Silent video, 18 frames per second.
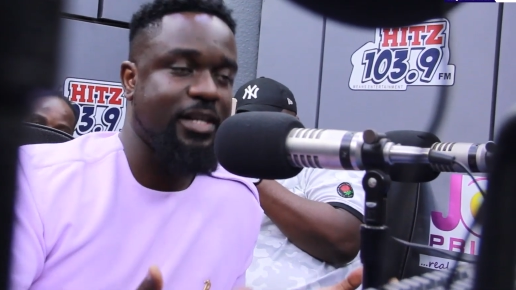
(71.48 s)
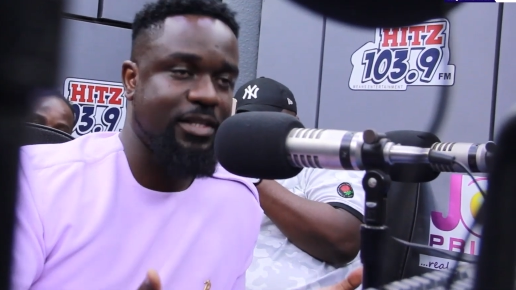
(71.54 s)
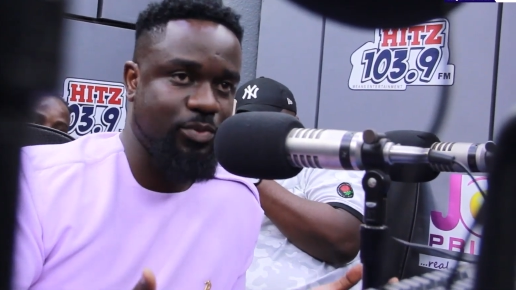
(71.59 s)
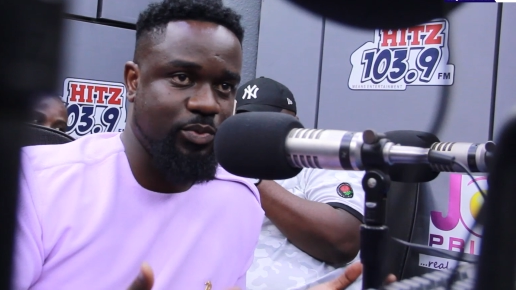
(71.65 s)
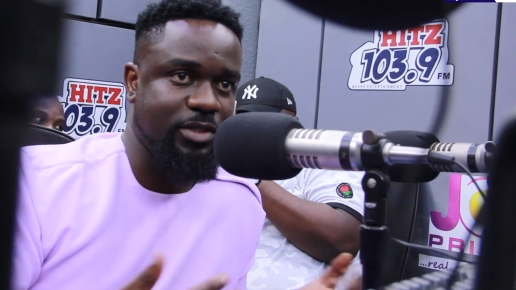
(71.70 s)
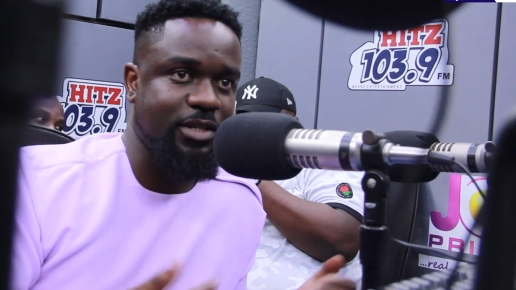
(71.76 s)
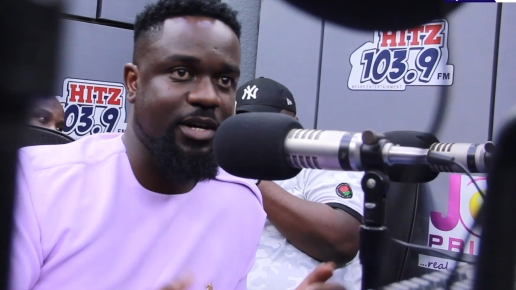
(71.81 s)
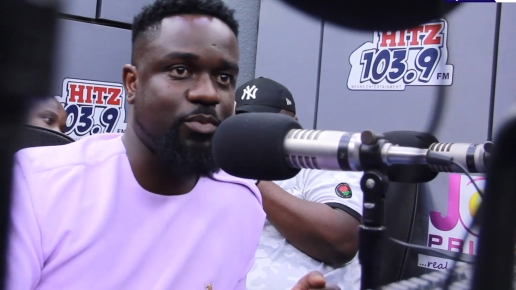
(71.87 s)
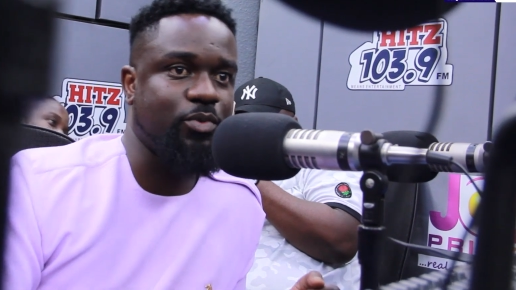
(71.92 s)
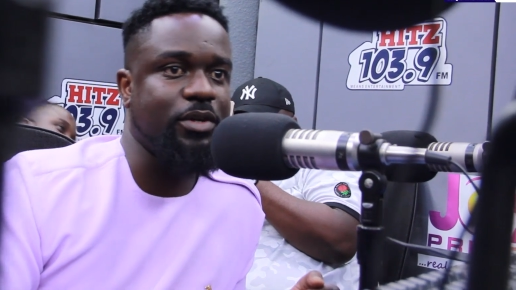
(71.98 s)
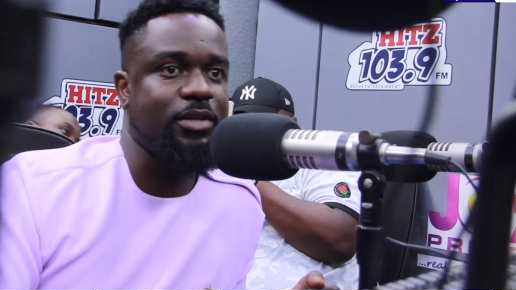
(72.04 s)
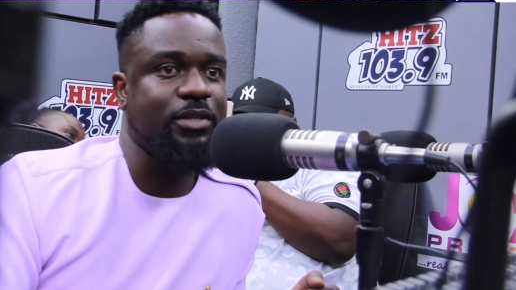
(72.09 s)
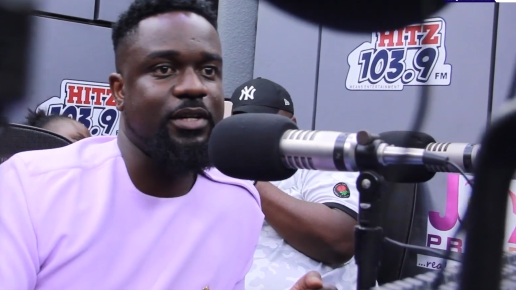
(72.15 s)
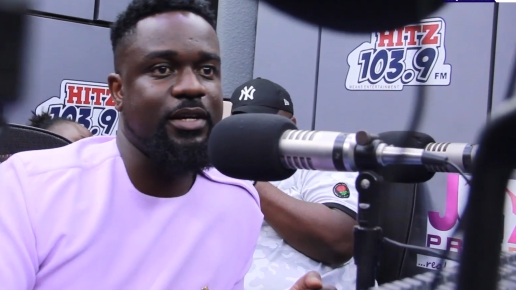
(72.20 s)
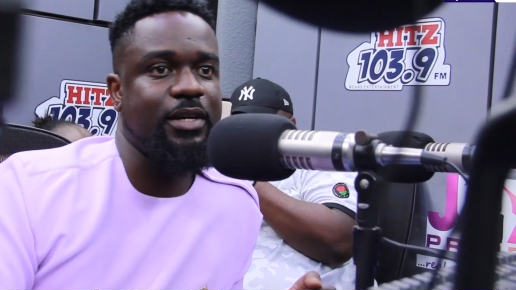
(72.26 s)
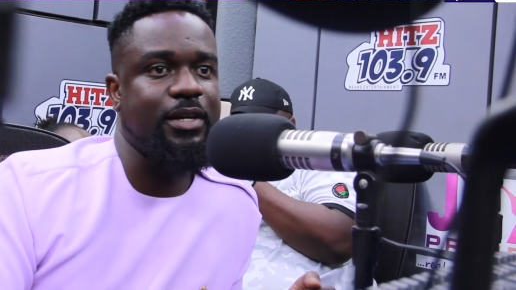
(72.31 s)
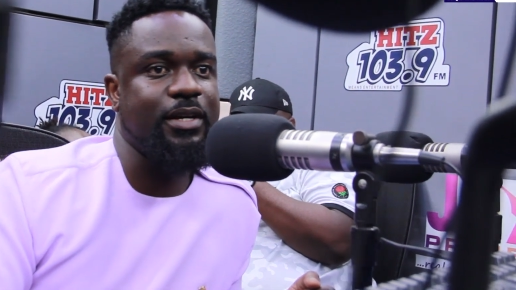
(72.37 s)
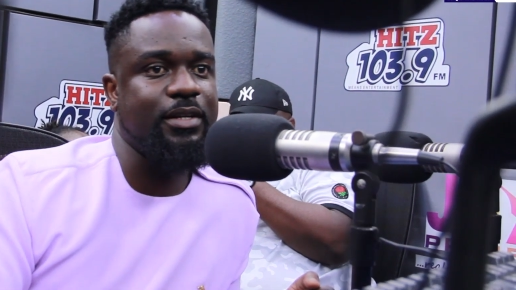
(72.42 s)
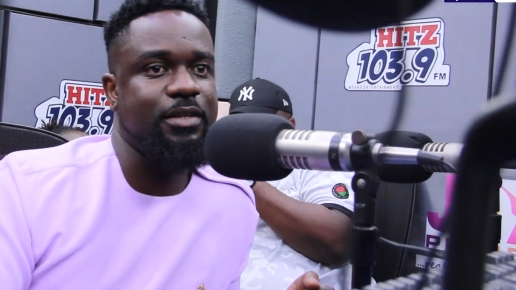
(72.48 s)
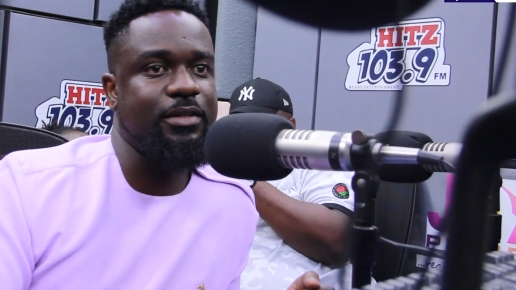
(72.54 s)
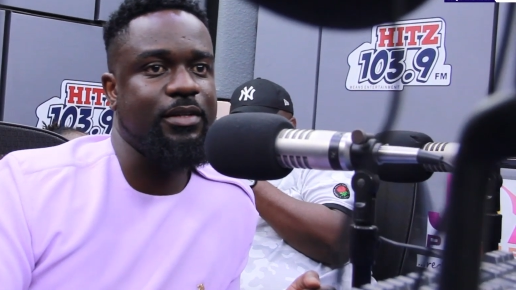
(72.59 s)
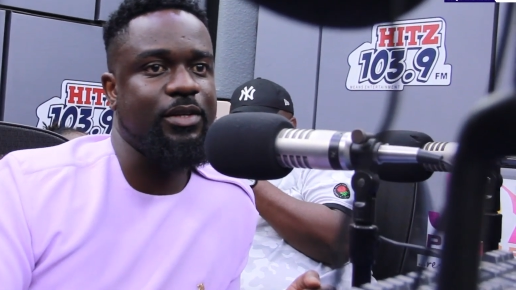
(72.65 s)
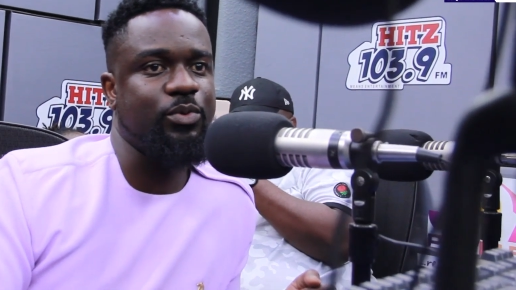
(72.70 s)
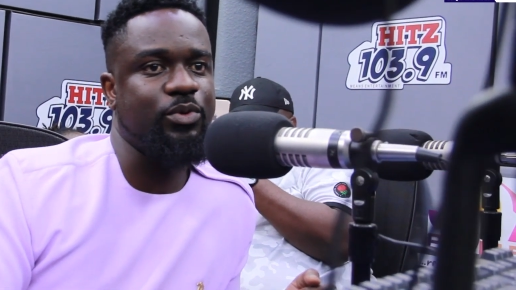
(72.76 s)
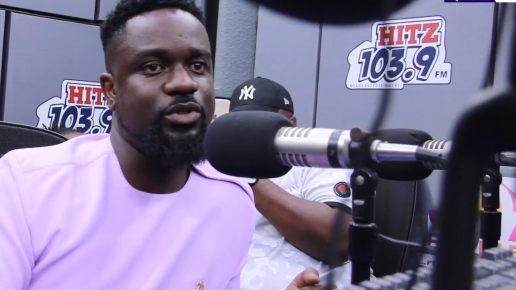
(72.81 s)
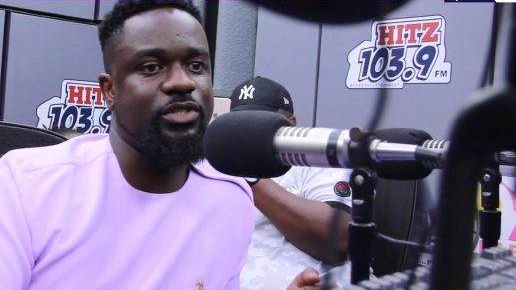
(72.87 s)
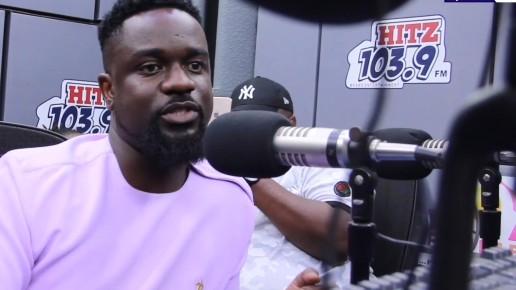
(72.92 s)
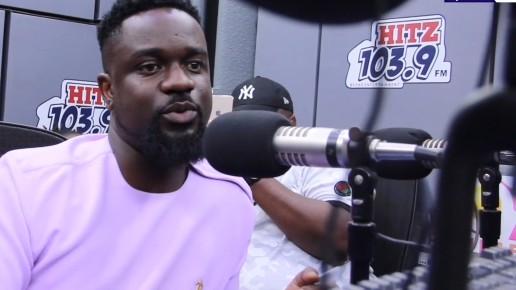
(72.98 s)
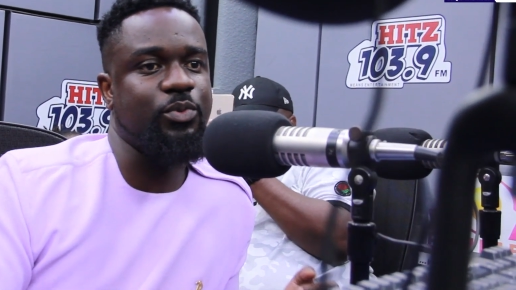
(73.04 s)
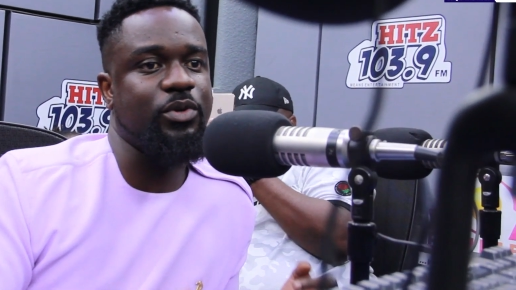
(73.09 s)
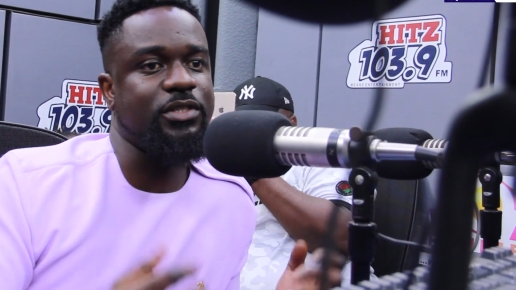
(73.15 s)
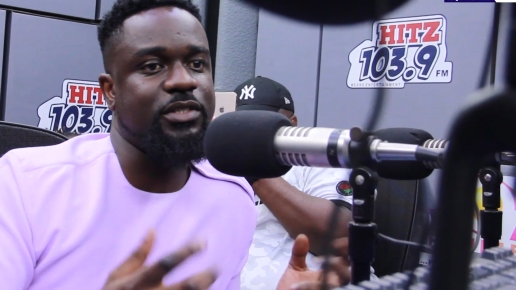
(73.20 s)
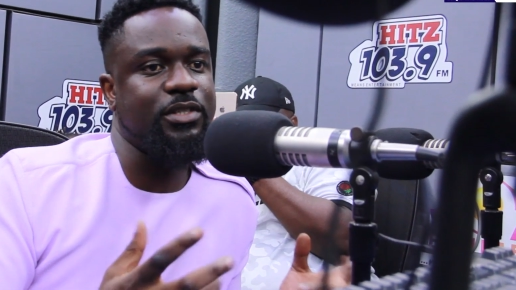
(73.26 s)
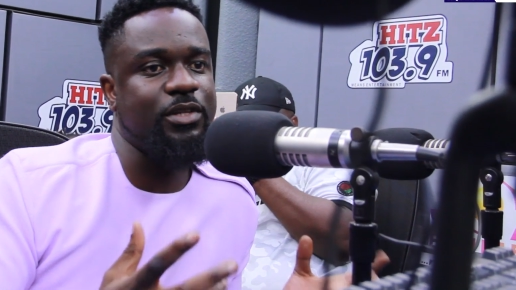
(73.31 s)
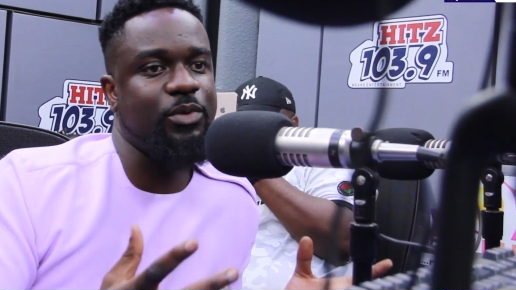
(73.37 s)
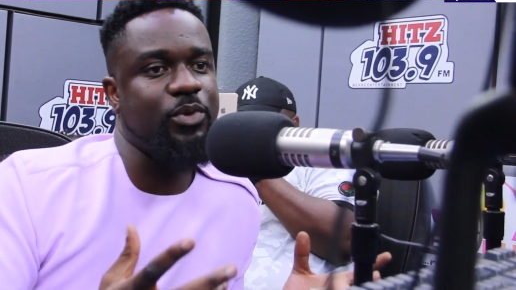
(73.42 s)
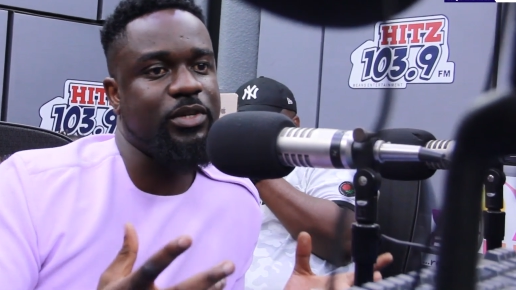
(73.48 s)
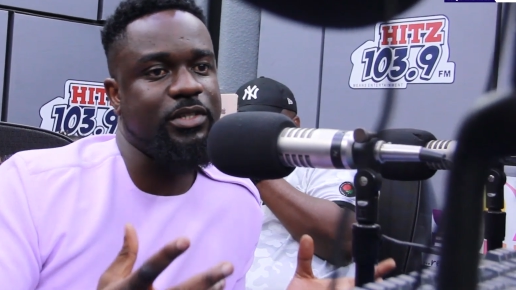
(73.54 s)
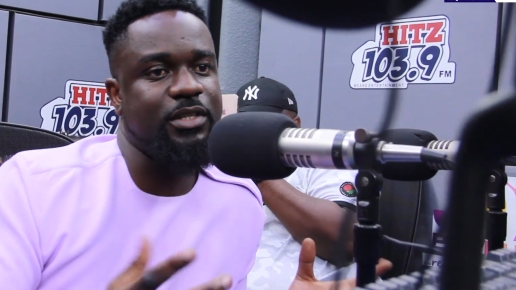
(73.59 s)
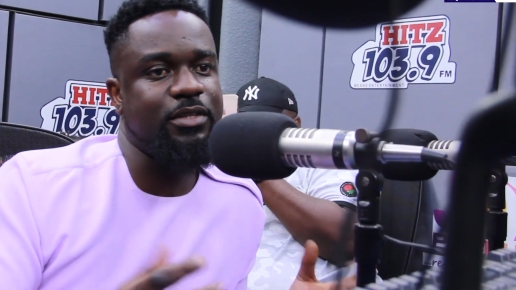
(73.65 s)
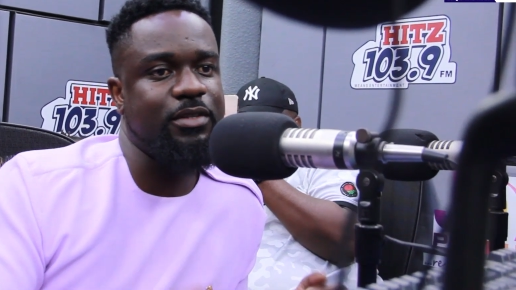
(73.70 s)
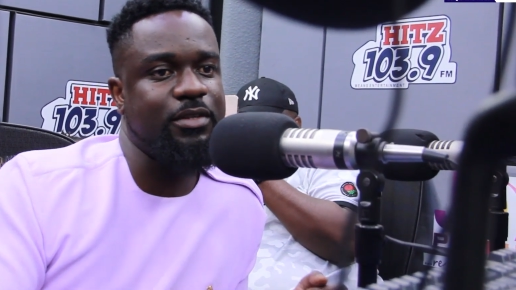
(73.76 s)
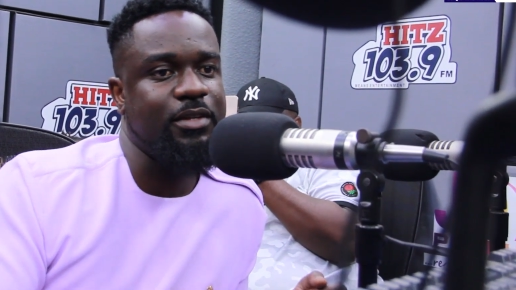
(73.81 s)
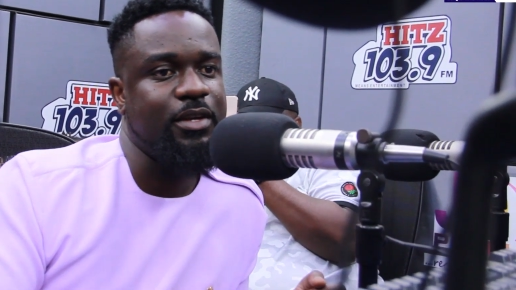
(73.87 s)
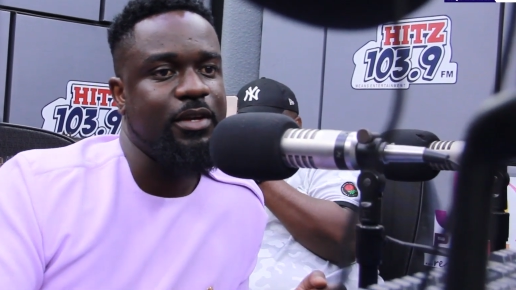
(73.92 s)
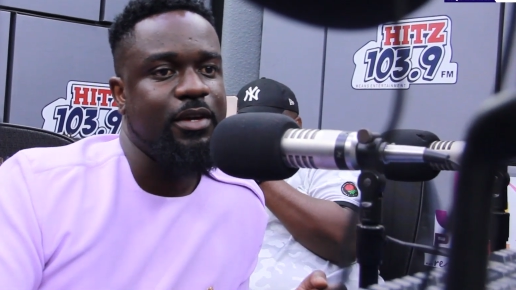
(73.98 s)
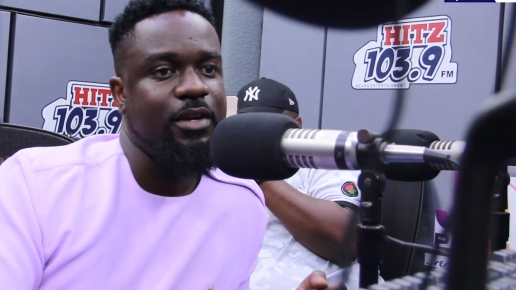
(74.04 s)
Yes, with someone. And it wasn't,